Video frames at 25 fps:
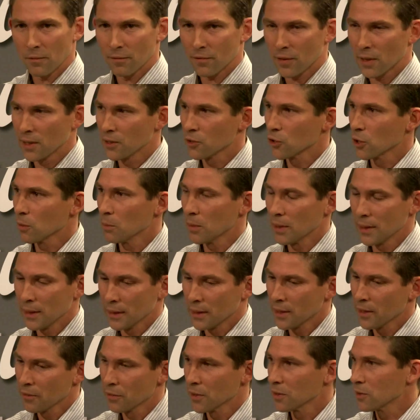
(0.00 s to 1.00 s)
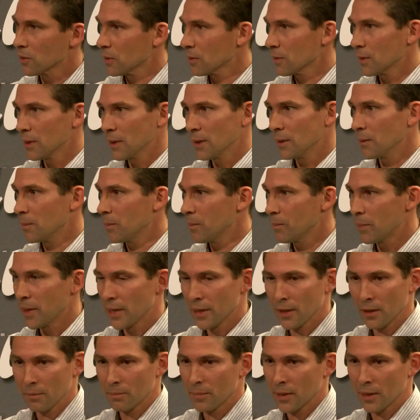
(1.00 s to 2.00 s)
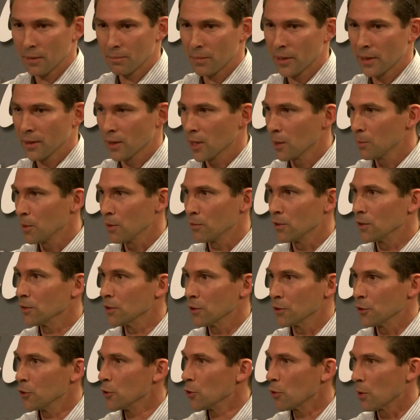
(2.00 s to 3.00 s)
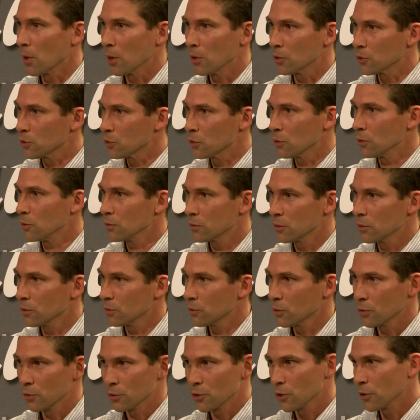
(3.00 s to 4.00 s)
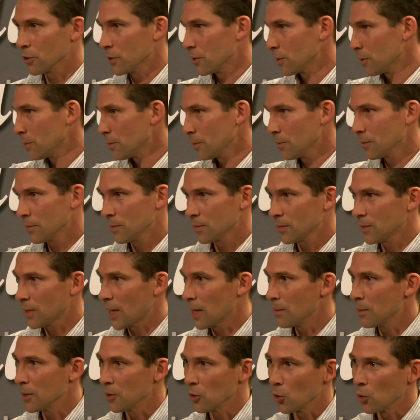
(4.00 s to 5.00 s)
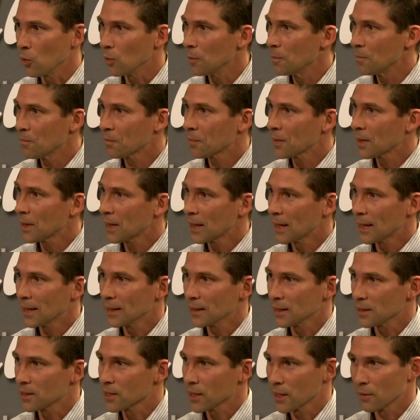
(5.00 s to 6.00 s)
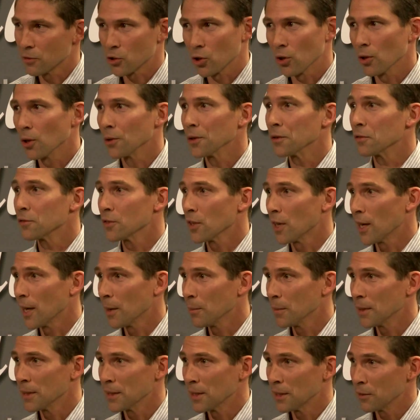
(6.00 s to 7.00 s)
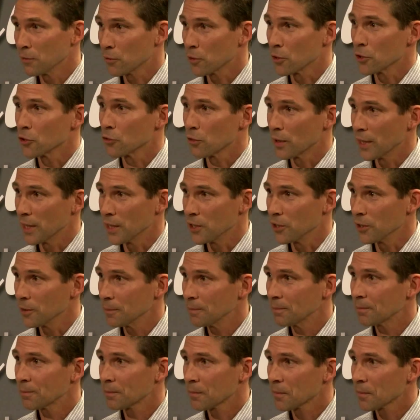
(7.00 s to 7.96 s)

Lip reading: Find somebody, give it, pay a couple of €100 to just type it all, and that saves a lot of time and frustration.